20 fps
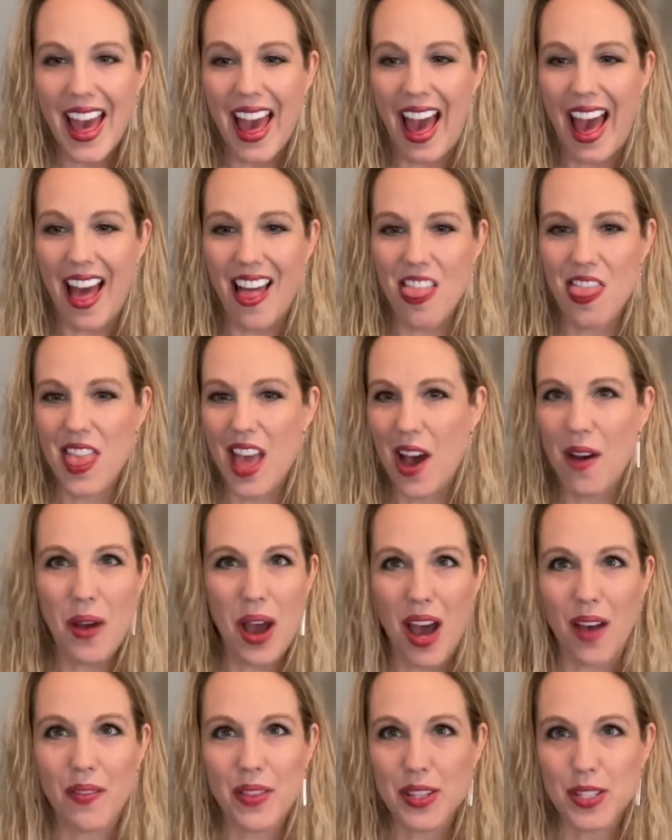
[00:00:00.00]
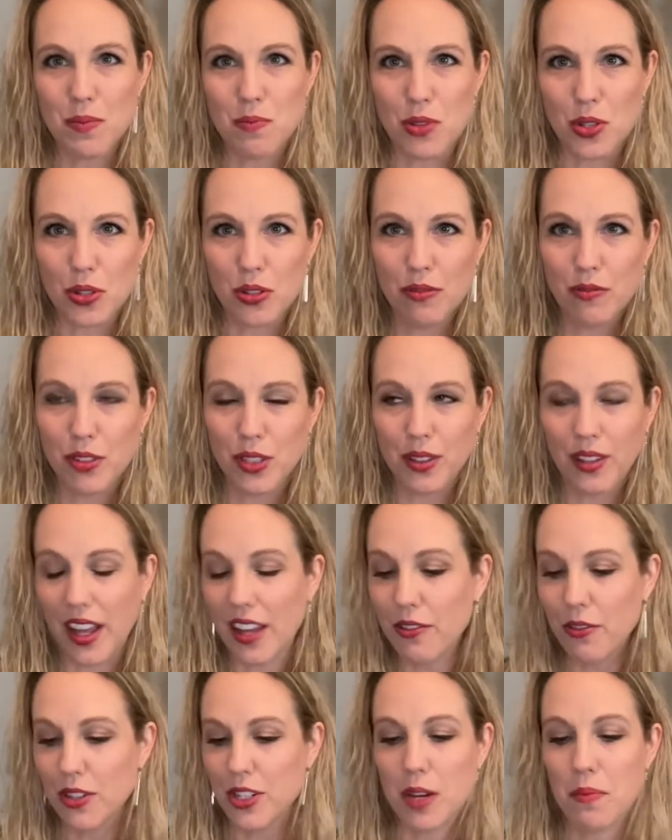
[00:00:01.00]
and now have this beautiful
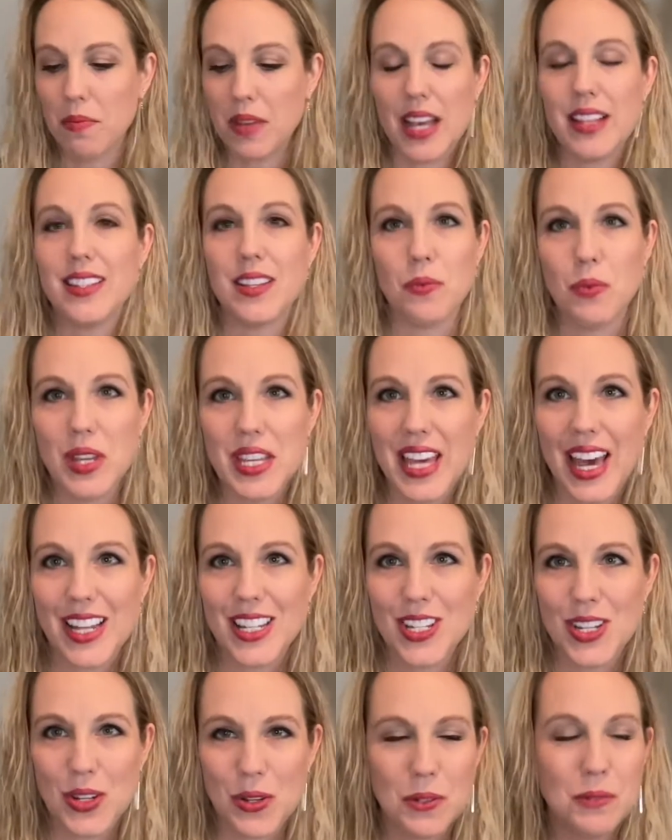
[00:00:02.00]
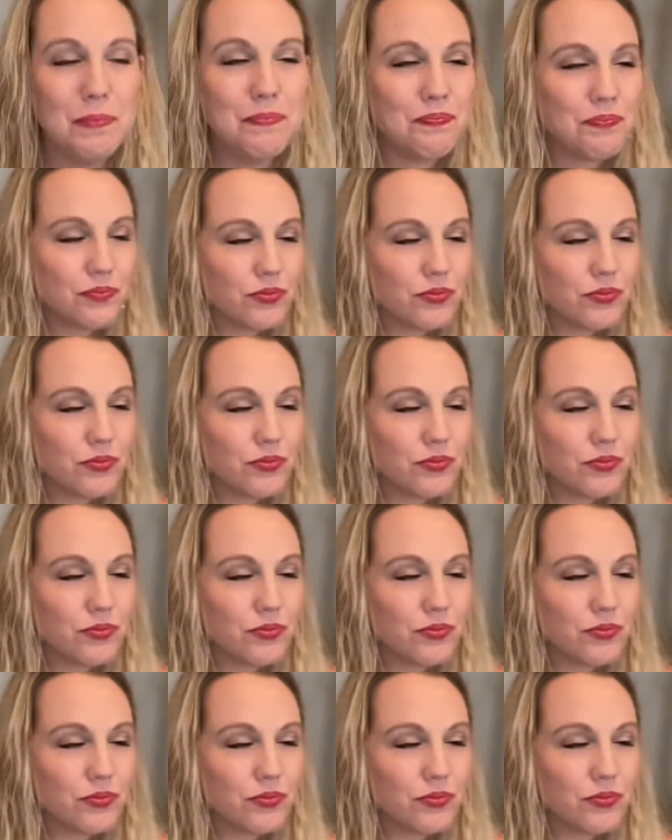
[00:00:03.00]
life, which I'm guessing we get to,